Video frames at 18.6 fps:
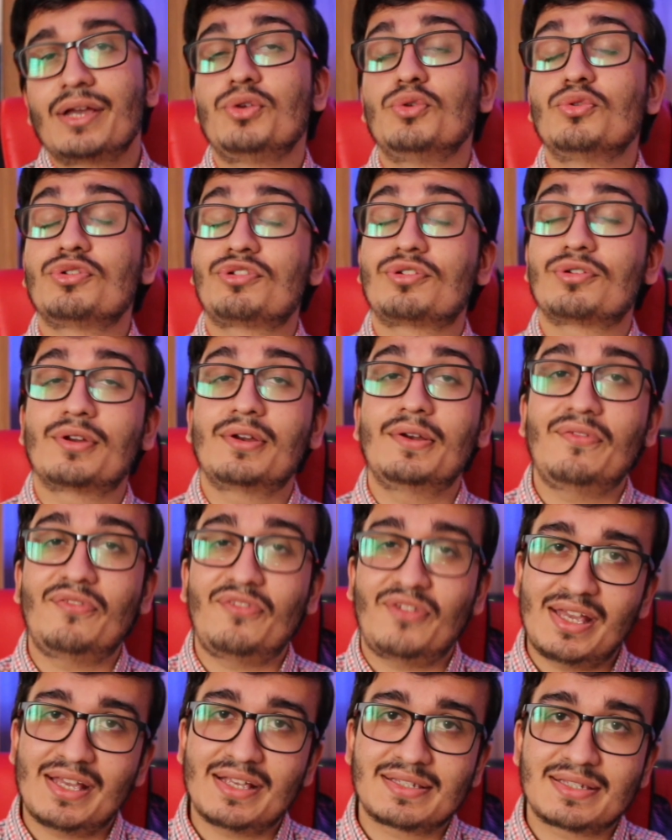you shouldn't
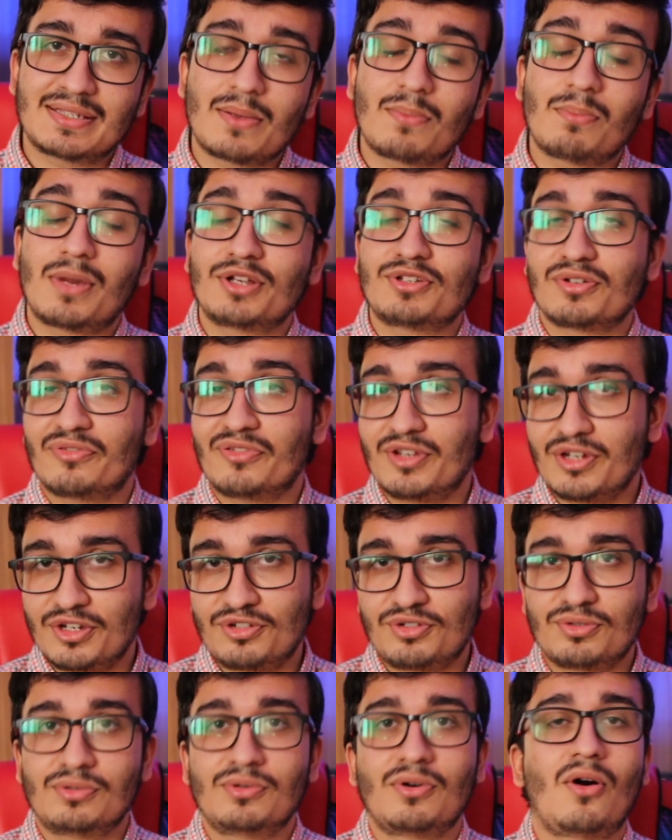face much of an
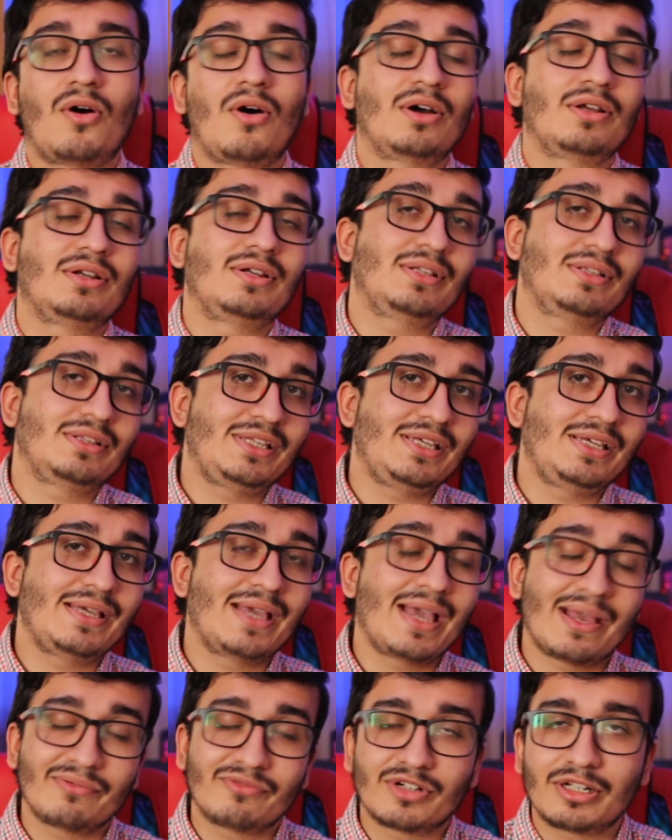issue on the
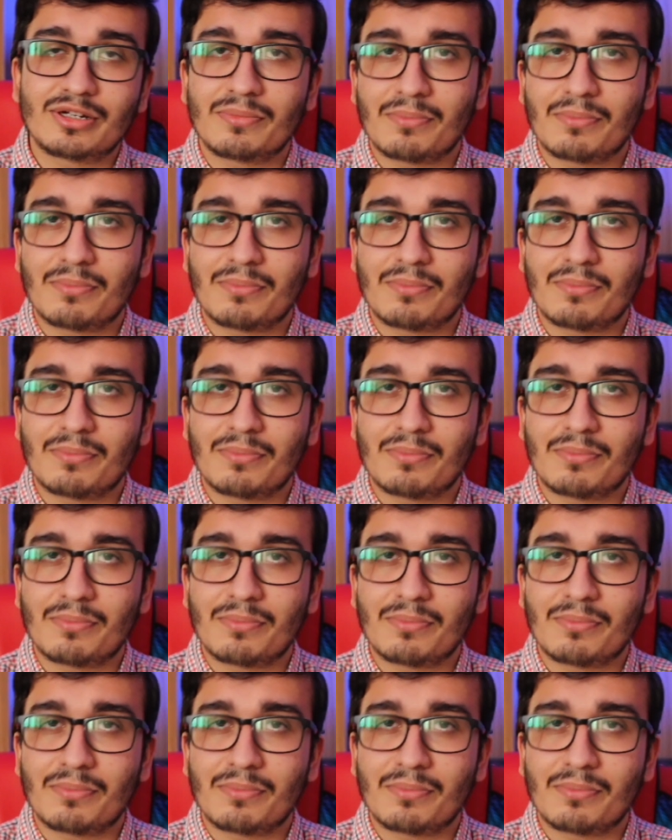M1